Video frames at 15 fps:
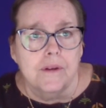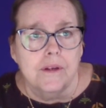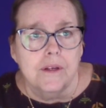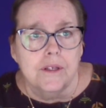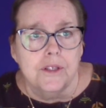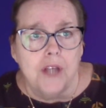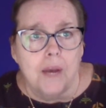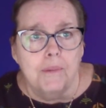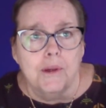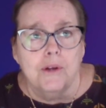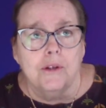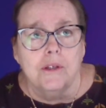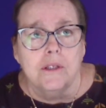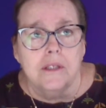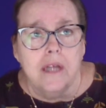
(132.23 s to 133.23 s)

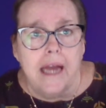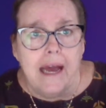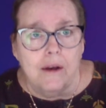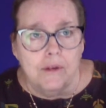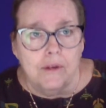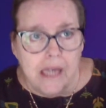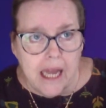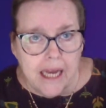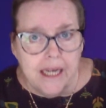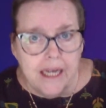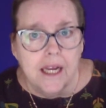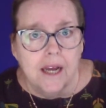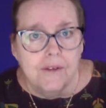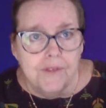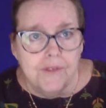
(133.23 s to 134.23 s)
topical outline
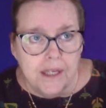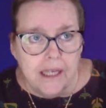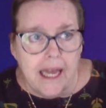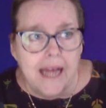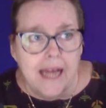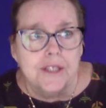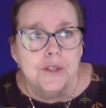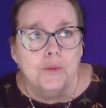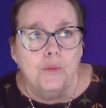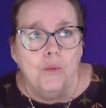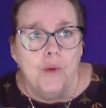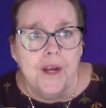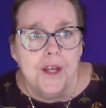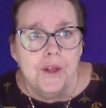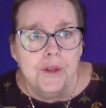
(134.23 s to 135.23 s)
of the class
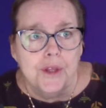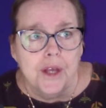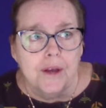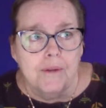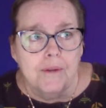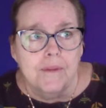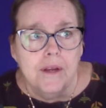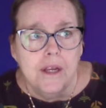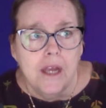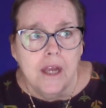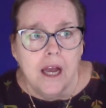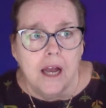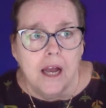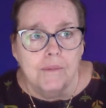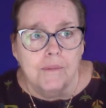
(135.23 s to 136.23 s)
with
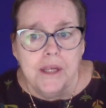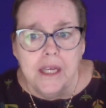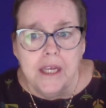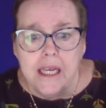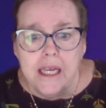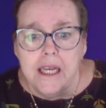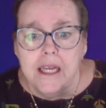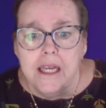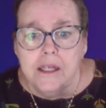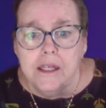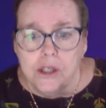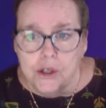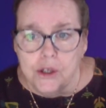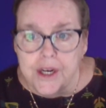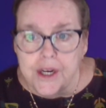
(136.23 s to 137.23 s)
key
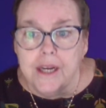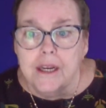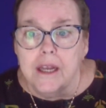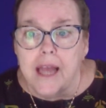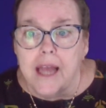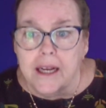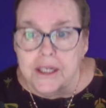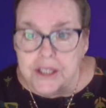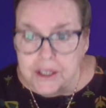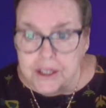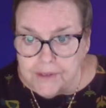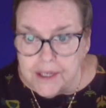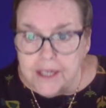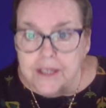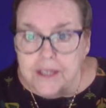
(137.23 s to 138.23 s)
learning
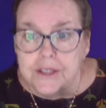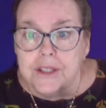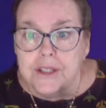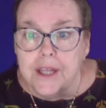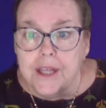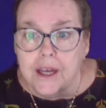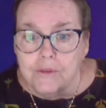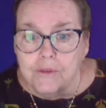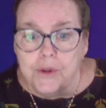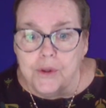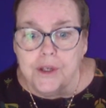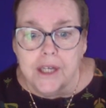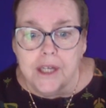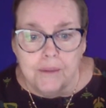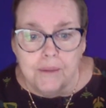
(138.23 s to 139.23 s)
activities that
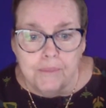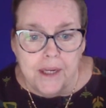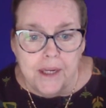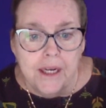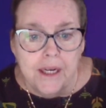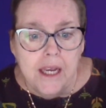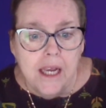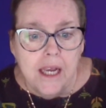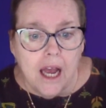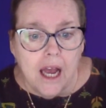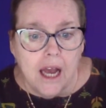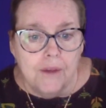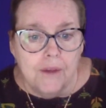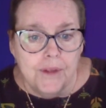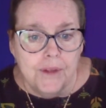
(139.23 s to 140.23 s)
would accompany
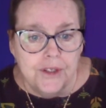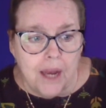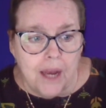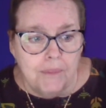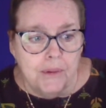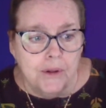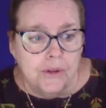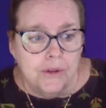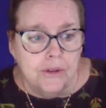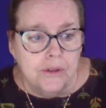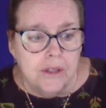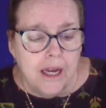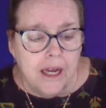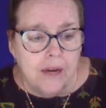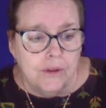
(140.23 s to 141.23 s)
the
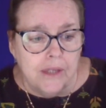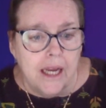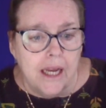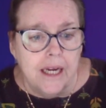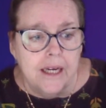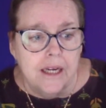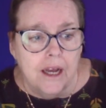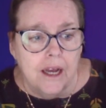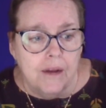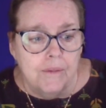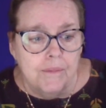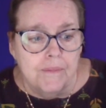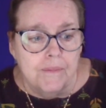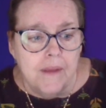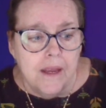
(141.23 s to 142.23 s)
topical outline
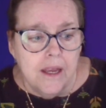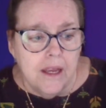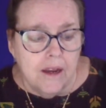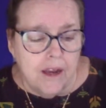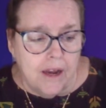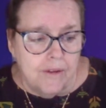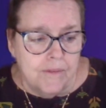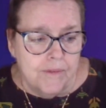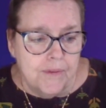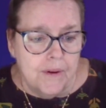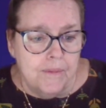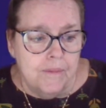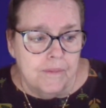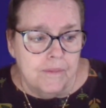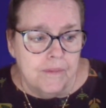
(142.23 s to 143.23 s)

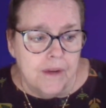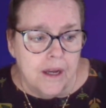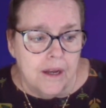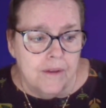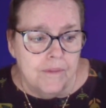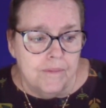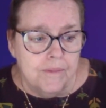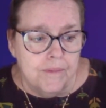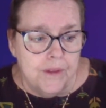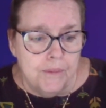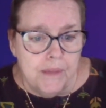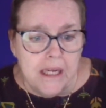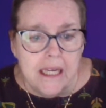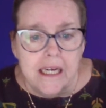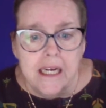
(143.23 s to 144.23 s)
from the
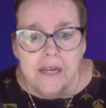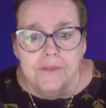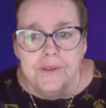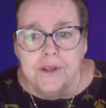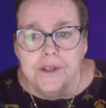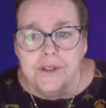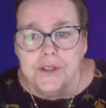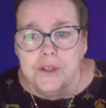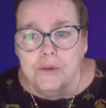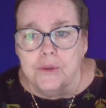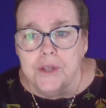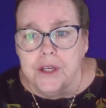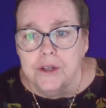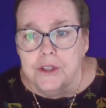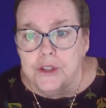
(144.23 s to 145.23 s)
beginning of the school
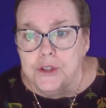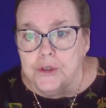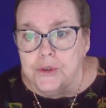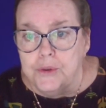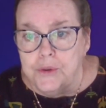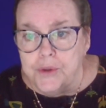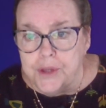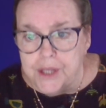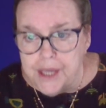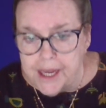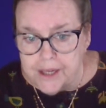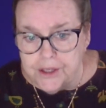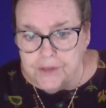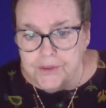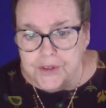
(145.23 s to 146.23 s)
year to the
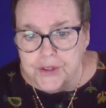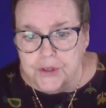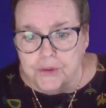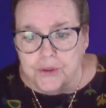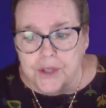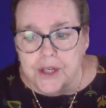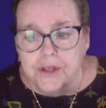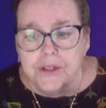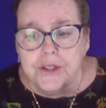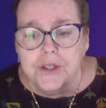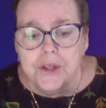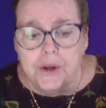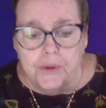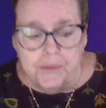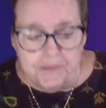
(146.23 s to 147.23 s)
end of the school year.
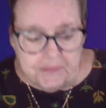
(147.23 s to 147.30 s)
So